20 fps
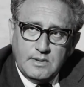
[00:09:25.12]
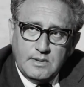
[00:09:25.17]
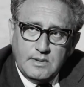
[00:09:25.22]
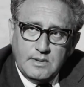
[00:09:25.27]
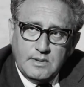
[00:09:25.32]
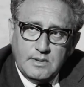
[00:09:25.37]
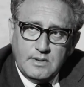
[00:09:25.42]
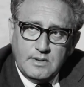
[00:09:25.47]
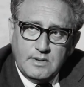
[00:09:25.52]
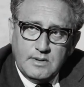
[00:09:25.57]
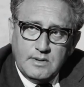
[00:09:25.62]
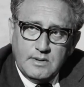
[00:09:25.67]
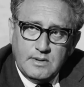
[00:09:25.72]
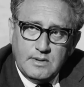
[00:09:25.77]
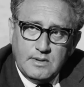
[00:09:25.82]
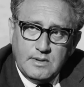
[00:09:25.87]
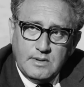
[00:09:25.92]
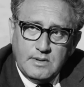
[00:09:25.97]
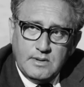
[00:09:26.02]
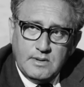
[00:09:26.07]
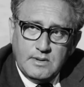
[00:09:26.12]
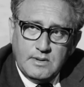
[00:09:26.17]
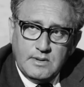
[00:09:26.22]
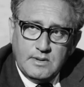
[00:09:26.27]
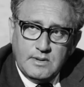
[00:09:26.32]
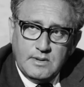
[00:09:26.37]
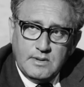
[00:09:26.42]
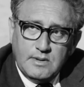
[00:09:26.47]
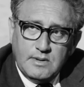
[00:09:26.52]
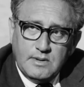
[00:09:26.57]
for every tank
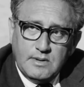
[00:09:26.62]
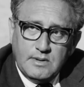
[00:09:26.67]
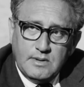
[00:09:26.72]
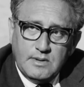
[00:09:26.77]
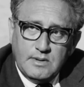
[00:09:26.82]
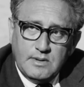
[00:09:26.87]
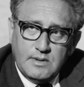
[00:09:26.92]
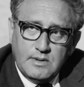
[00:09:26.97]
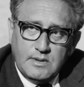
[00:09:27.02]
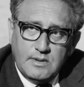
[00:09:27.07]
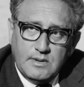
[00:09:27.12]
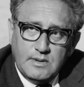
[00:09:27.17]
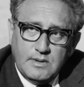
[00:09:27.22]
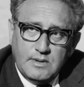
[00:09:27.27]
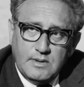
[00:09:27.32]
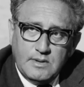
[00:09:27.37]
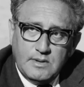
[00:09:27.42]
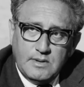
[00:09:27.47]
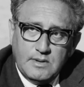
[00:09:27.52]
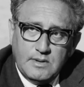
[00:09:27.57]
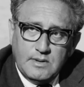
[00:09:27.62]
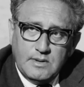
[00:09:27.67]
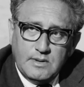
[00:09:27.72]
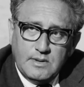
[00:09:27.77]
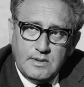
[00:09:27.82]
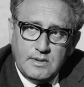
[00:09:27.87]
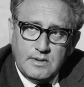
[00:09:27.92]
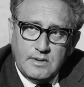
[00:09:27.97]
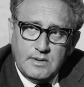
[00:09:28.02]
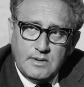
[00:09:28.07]
that we, the United
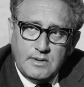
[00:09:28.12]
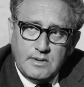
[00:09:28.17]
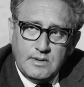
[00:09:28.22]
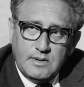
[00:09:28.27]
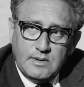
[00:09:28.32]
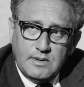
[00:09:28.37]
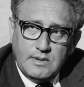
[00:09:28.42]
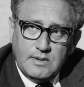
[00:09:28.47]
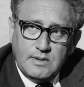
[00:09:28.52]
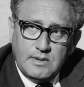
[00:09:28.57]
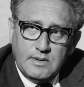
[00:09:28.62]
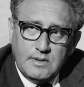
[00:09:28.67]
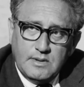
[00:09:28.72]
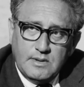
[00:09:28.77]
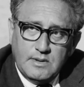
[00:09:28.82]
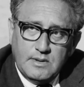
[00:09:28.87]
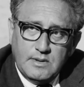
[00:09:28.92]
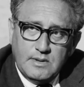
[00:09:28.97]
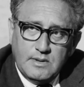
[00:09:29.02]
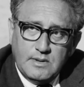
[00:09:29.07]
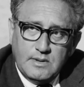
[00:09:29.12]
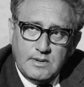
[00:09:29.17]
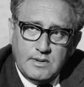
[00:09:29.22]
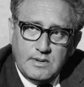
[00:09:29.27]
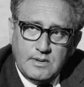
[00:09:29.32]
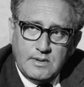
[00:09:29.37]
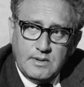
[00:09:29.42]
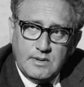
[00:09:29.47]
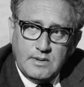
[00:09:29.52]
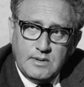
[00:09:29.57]
States, give to Israel as a
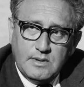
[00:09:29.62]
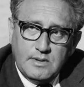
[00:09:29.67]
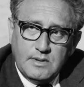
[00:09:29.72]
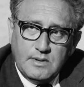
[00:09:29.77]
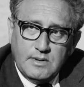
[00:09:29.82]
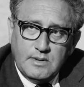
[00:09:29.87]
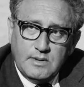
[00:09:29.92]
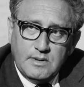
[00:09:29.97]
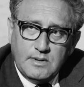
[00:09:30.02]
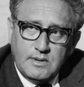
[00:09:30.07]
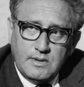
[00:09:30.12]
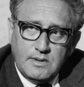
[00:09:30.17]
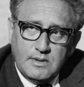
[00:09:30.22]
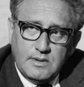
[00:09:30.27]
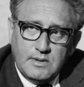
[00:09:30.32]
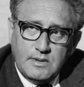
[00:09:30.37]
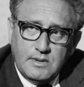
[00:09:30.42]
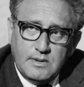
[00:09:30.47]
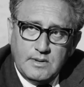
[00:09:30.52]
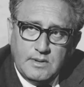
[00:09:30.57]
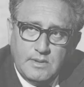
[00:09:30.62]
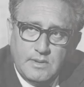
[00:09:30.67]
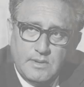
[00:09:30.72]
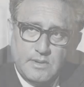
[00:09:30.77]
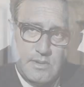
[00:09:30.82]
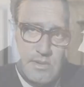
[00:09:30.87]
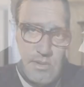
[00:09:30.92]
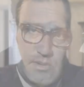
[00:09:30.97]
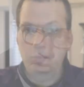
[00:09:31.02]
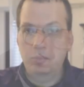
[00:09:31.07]
gift, the neighbors of
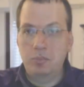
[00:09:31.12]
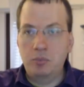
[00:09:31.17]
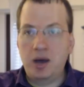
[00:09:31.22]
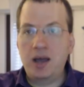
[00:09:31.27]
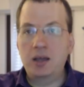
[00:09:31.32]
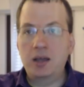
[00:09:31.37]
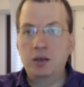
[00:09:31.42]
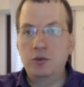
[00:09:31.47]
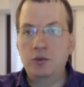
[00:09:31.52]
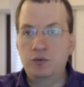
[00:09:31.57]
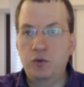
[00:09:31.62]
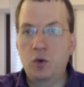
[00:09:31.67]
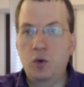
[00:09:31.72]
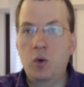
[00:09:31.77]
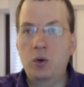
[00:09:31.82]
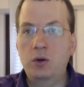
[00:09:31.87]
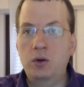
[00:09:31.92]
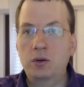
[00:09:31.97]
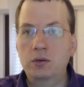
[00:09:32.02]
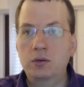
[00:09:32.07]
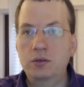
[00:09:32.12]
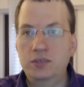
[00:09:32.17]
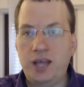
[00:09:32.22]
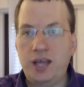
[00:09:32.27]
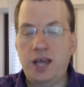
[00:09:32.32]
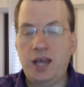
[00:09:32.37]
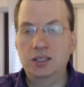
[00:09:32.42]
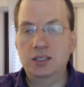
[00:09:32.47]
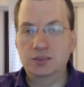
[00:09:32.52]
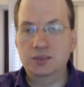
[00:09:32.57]
Israel buy four
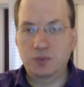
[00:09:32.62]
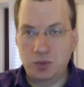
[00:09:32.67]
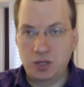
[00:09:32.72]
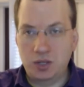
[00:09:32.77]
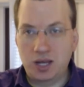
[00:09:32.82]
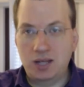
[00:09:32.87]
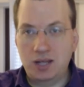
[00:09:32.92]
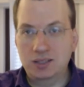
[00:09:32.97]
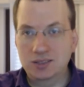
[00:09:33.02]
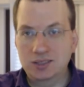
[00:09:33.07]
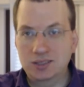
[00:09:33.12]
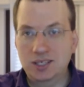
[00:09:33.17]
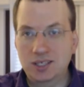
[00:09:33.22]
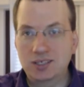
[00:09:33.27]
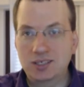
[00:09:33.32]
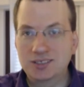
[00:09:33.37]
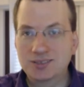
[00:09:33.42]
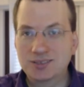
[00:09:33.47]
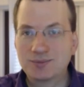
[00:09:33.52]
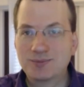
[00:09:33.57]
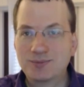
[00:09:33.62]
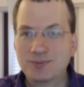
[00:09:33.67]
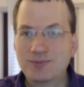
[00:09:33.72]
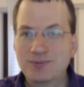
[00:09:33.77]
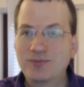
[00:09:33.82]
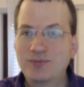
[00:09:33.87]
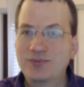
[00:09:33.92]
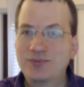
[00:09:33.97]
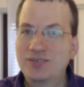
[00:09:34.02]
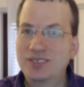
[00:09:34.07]
tanks from the United States.
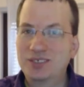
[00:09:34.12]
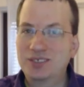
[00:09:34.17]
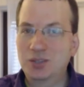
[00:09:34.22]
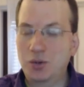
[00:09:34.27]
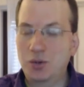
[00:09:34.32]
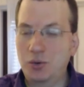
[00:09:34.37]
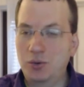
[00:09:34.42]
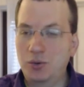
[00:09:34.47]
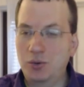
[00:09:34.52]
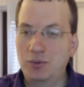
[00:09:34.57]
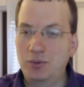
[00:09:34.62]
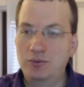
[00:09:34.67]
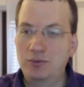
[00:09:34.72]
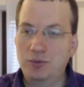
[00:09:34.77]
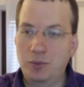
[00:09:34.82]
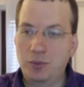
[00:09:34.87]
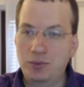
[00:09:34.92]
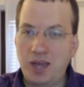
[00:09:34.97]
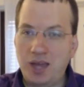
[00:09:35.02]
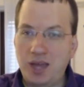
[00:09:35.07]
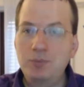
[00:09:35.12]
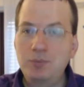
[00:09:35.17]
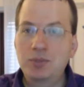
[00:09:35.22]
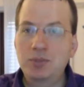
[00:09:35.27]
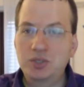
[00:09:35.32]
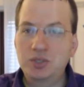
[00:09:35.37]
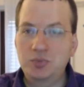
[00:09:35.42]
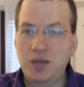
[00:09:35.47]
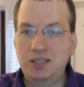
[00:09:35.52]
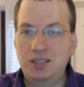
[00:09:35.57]
So from that
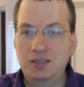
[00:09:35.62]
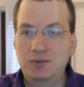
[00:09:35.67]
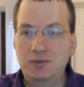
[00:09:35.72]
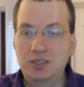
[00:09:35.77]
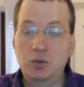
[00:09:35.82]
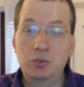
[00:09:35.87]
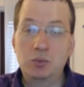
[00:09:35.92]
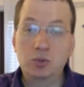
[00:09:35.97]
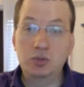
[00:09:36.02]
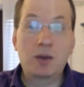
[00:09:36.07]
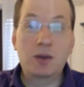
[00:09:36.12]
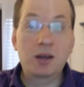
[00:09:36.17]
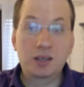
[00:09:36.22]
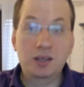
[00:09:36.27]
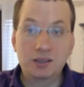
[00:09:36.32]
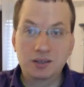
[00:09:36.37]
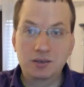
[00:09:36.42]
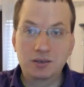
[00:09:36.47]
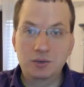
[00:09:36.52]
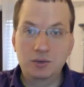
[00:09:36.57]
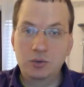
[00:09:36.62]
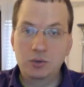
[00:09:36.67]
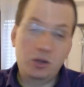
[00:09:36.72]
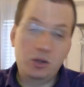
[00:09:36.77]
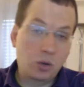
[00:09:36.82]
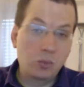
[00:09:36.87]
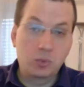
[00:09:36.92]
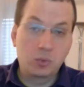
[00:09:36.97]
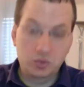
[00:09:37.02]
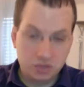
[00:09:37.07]
perspective, it's almost marketing.
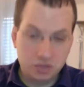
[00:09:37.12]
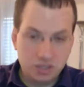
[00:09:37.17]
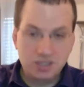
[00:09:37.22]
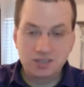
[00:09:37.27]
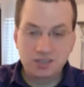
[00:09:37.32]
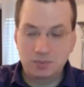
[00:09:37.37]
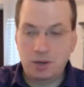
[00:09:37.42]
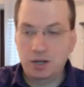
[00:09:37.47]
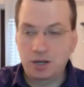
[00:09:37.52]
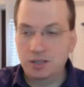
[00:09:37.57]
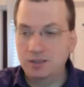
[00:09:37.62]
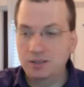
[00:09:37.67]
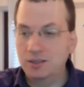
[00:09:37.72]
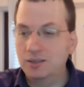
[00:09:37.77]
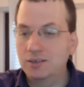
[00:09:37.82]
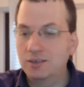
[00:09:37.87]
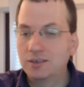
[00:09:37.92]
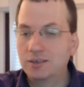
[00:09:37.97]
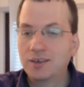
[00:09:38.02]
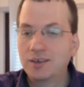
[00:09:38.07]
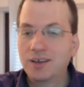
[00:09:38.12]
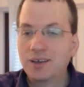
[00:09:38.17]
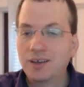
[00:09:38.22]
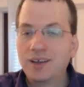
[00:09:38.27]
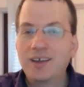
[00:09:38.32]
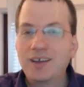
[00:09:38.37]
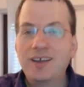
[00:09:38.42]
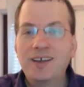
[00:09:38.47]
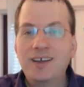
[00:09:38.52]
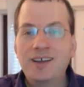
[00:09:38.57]
Or not almost, it is marketing.
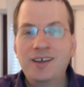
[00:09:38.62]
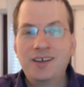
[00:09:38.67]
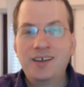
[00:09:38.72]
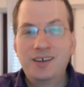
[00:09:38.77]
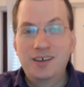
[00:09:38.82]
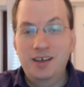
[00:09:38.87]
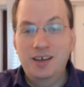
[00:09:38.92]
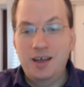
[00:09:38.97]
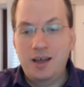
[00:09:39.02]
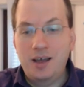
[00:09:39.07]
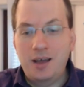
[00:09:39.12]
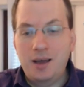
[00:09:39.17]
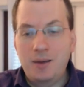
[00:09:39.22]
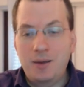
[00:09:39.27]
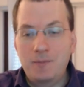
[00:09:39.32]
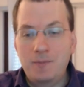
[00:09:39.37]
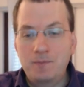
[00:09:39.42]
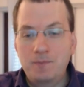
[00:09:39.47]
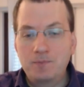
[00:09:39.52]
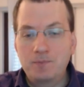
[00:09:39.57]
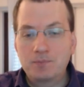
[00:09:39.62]
And